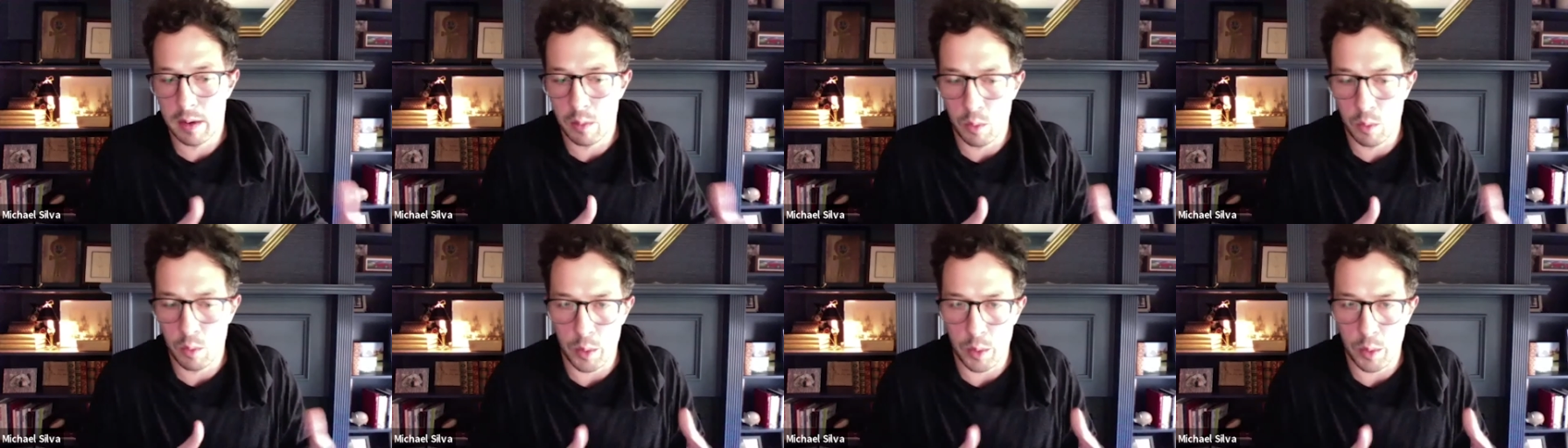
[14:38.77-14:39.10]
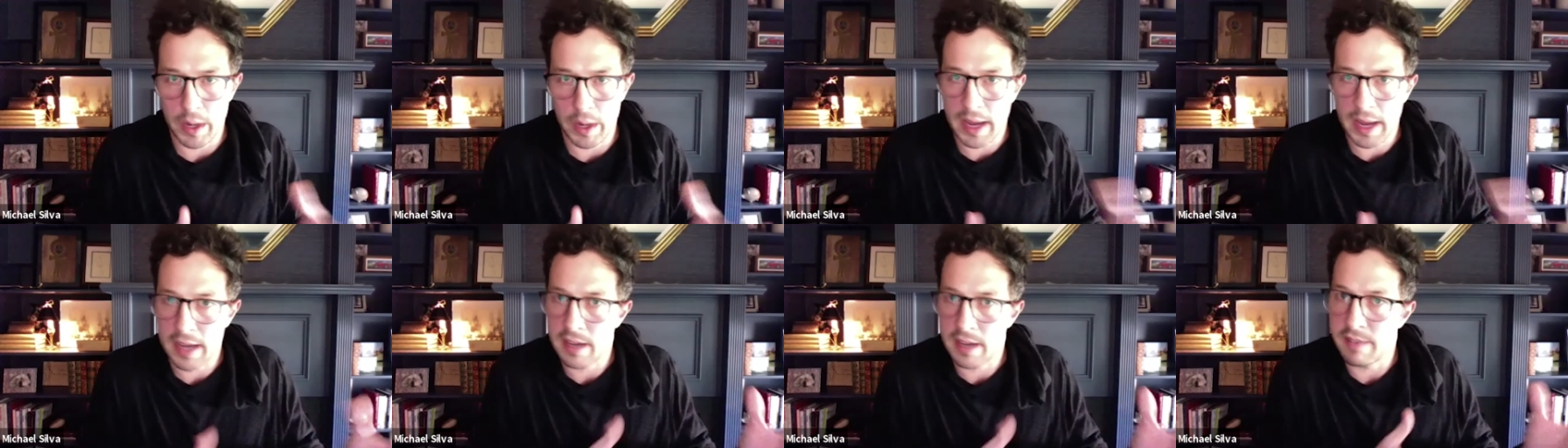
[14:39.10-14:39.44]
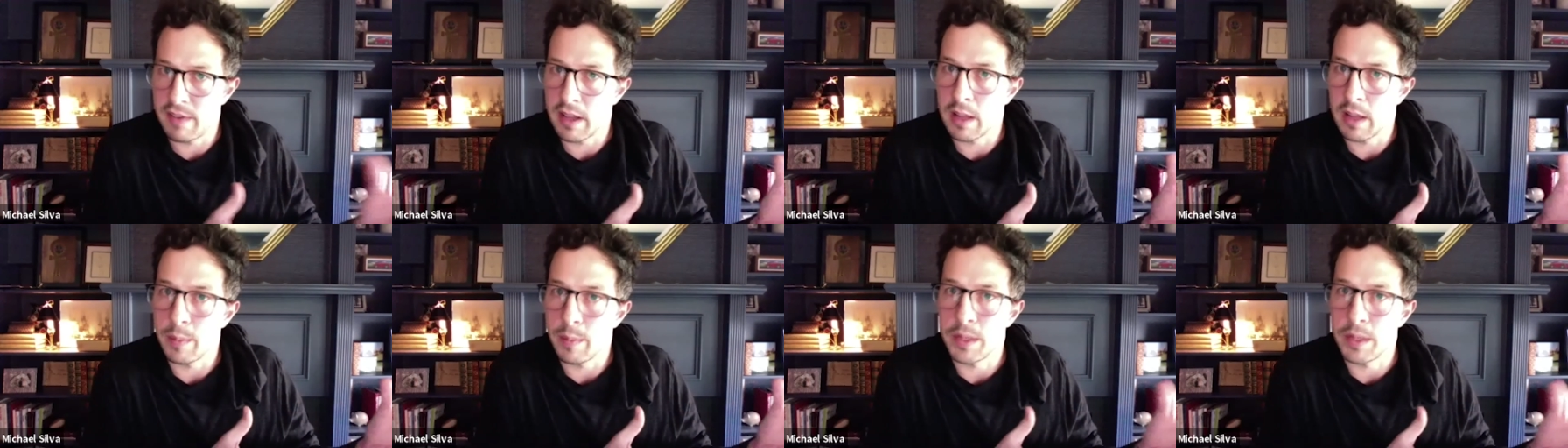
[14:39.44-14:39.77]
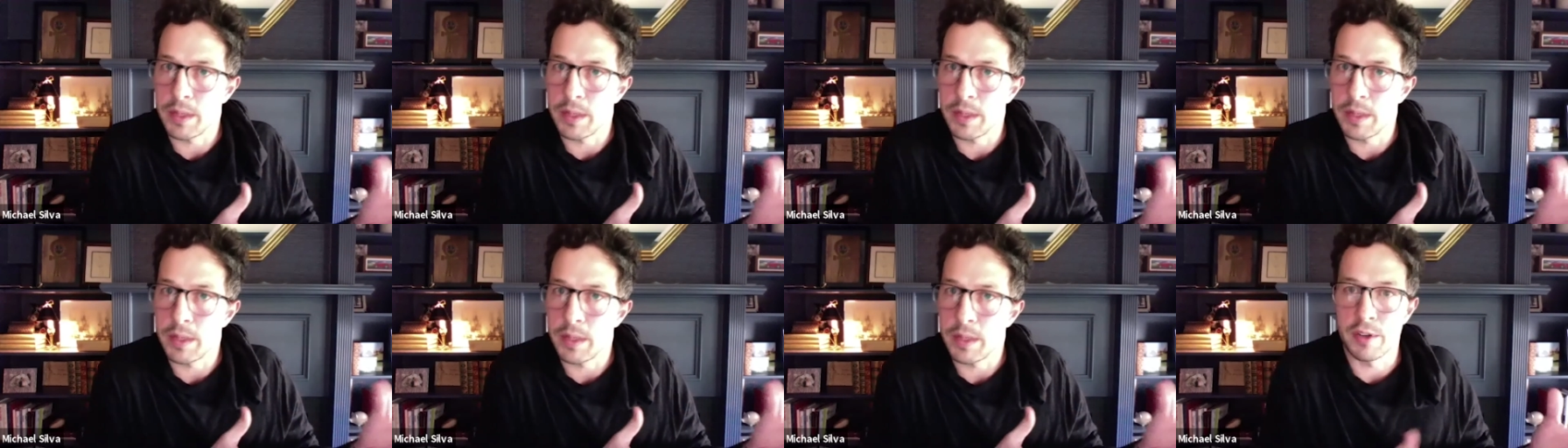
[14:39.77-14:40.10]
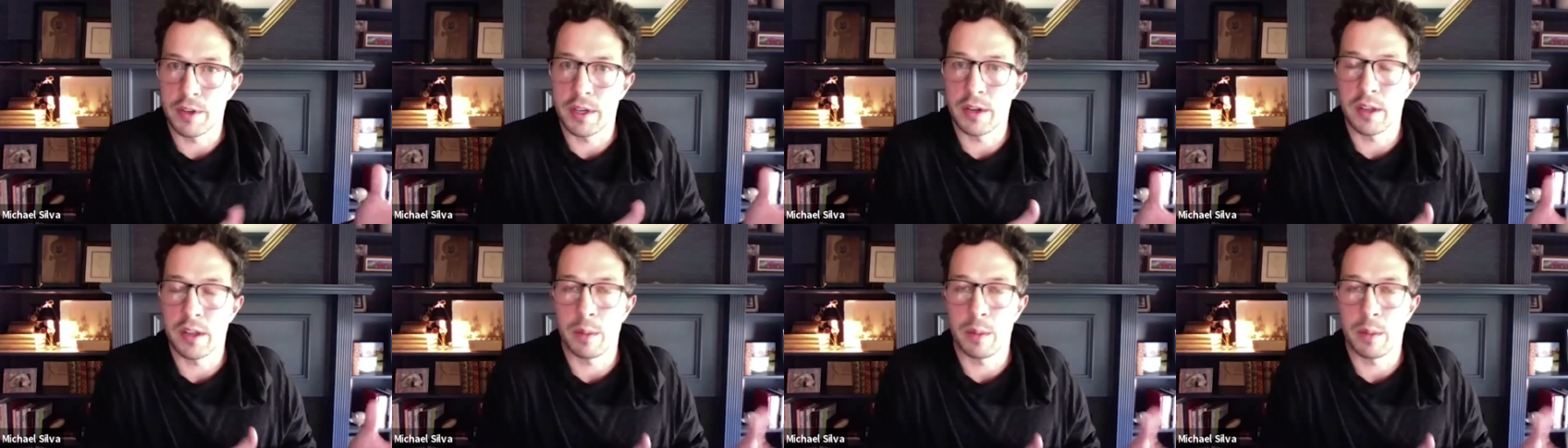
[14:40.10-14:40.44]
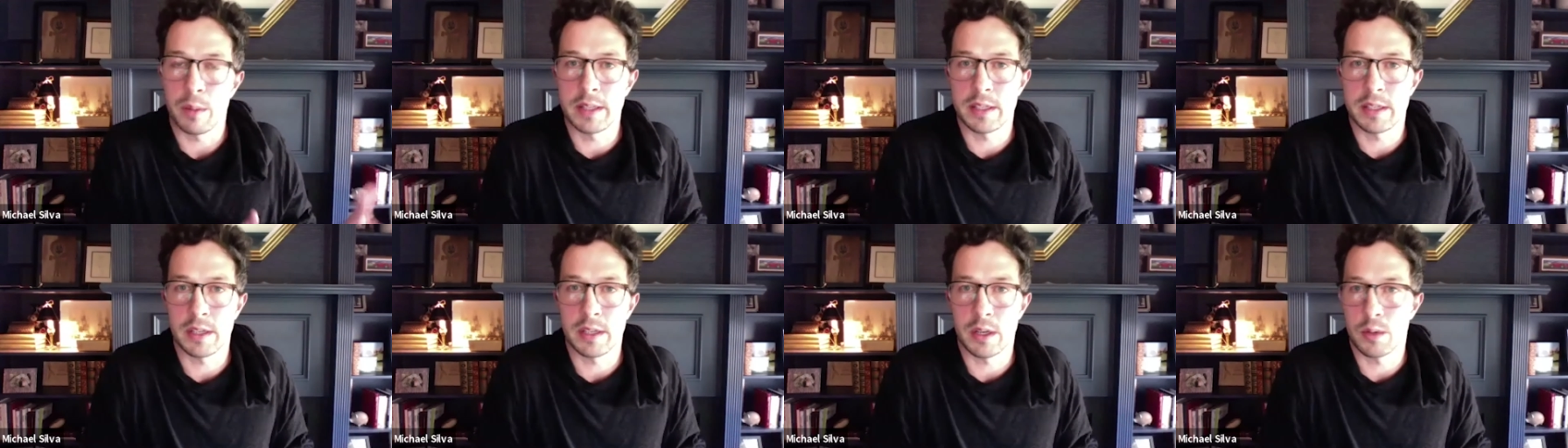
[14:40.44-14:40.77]
where we had developments over near the
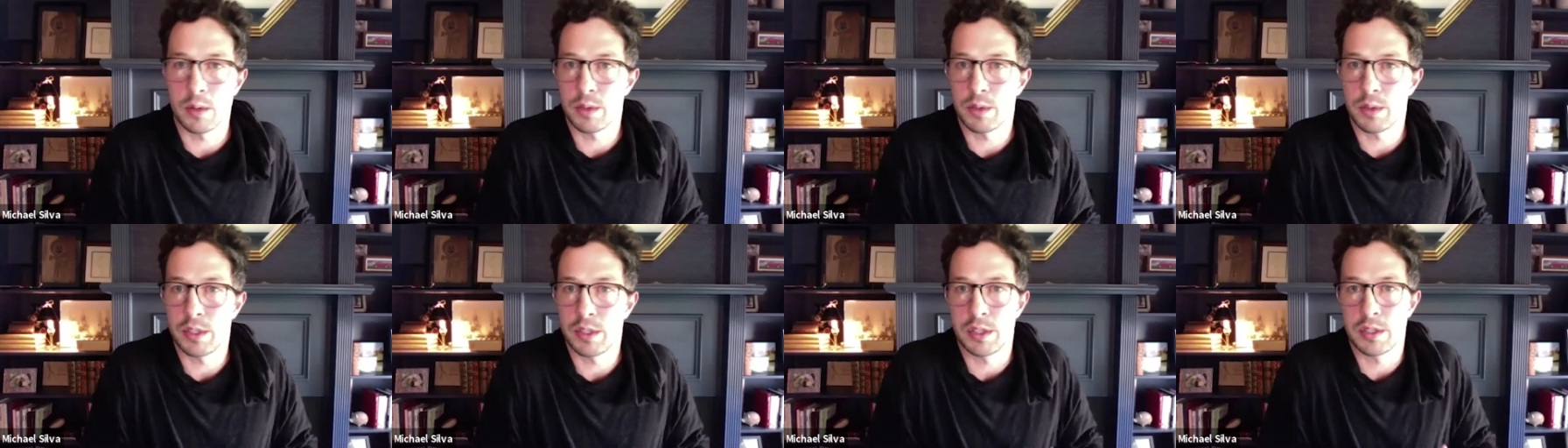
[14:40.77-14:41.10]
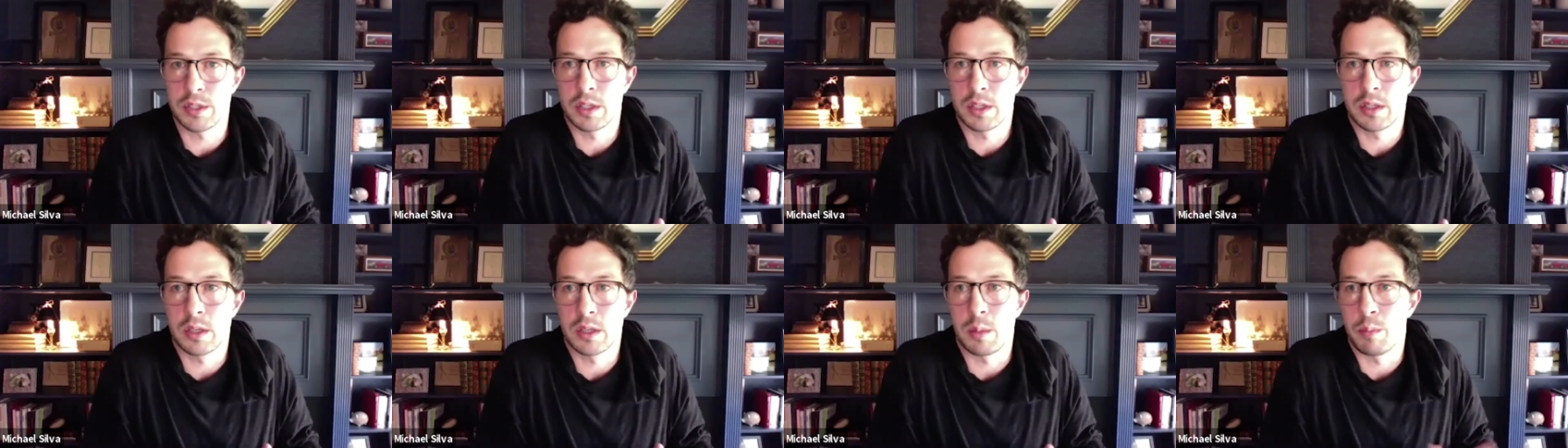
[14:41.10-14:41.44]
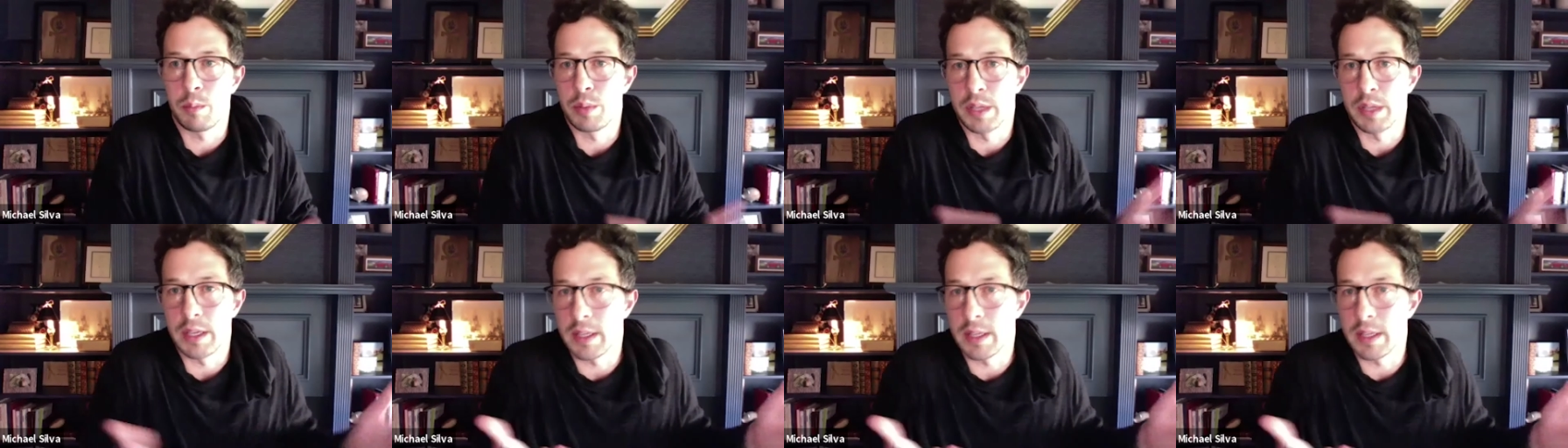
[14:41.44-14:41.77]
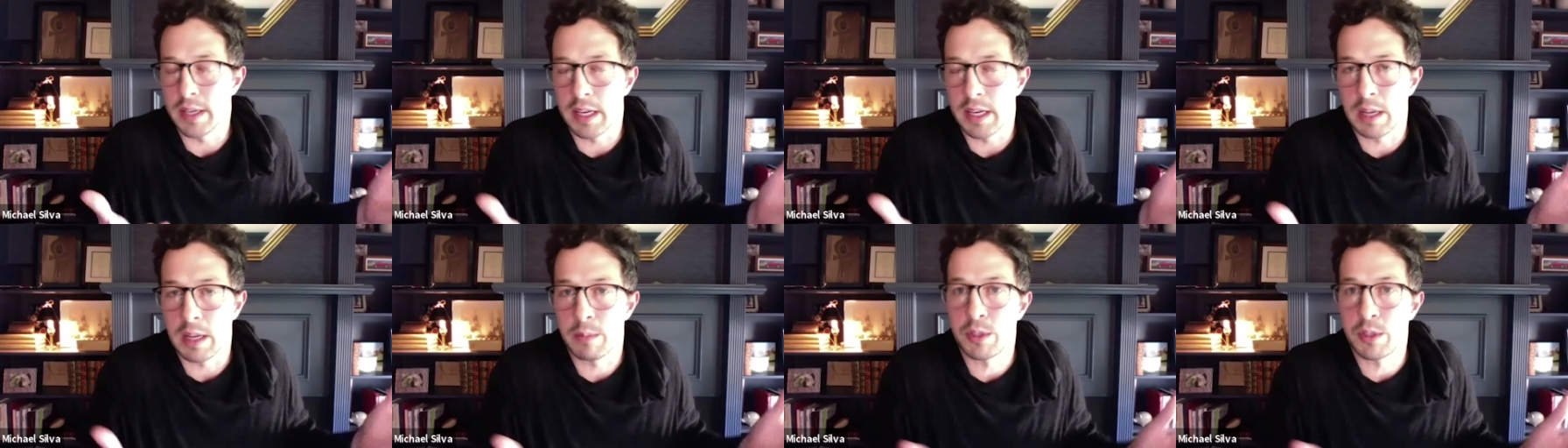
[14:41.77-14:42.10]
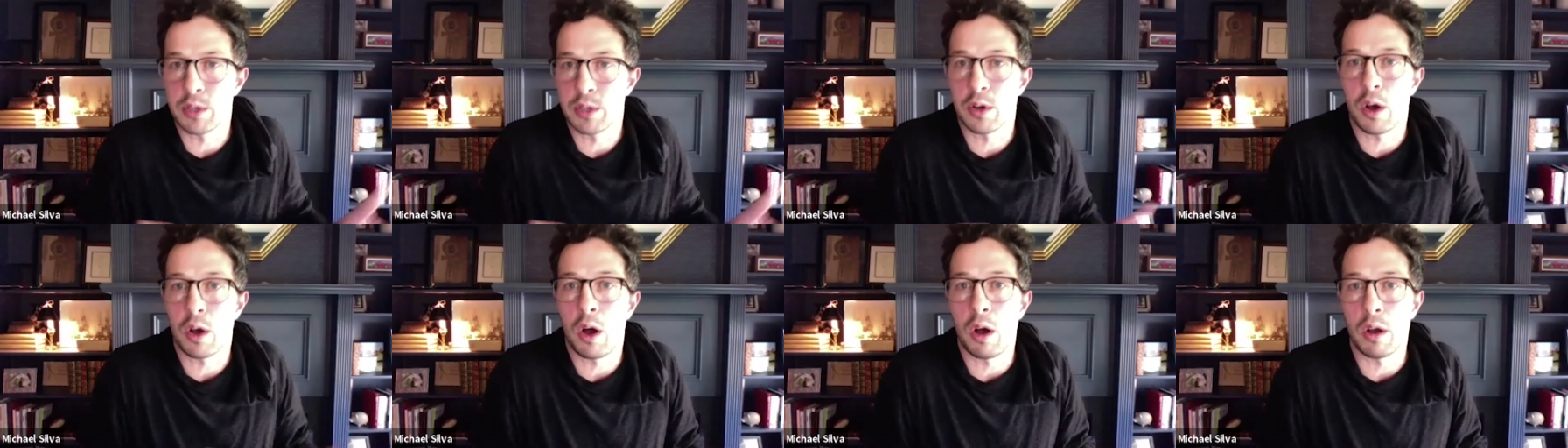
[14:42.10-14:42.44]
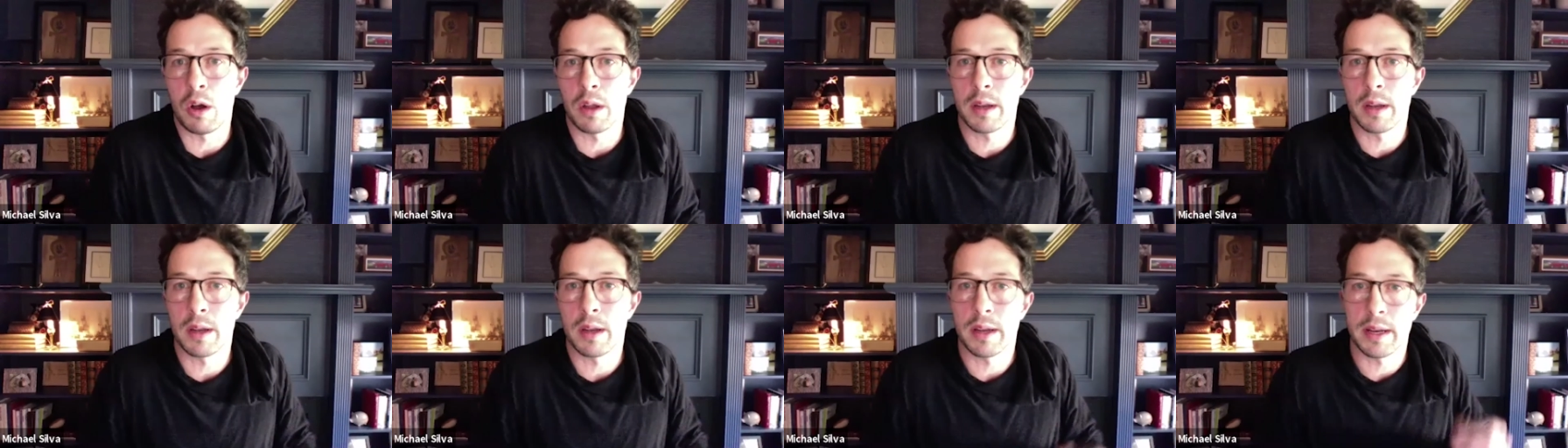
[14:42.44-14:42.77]
med center was just completely come to a
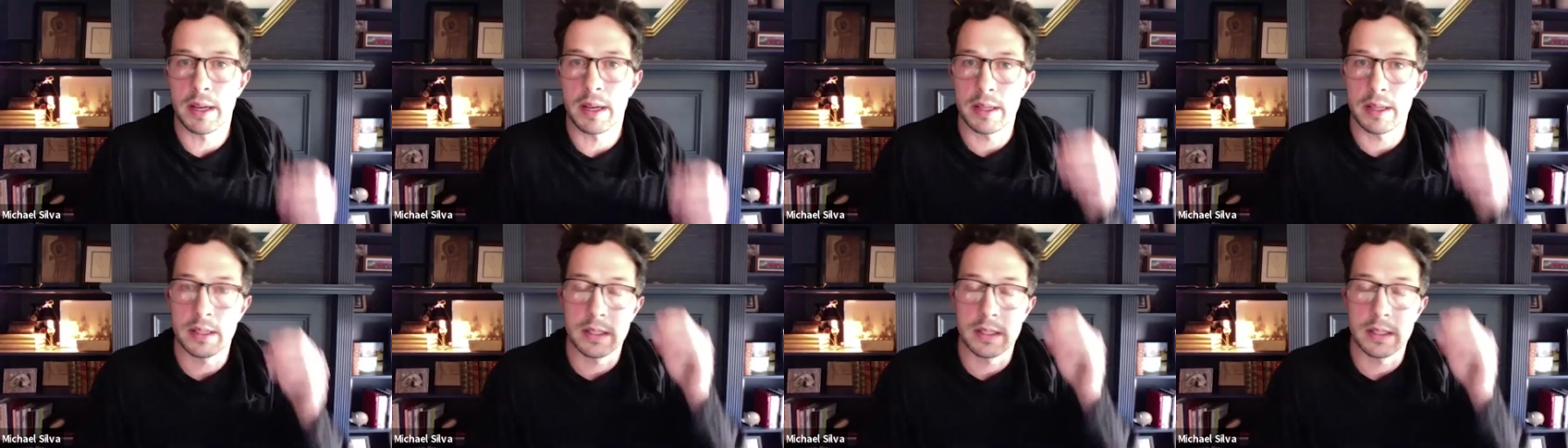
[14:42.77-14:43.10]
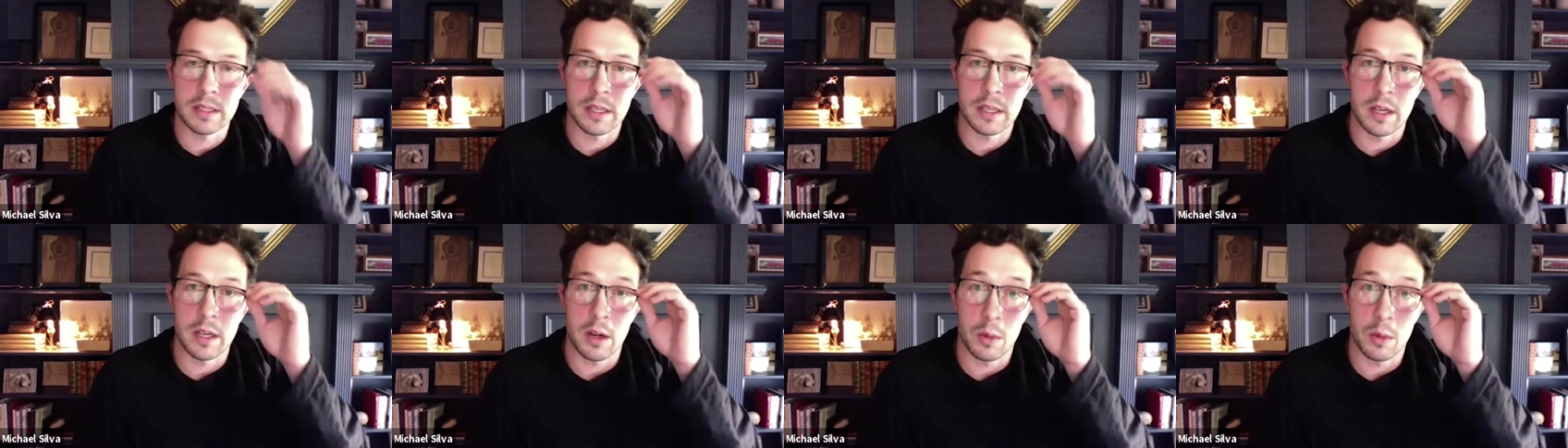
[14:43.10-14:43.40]
halt. And it's,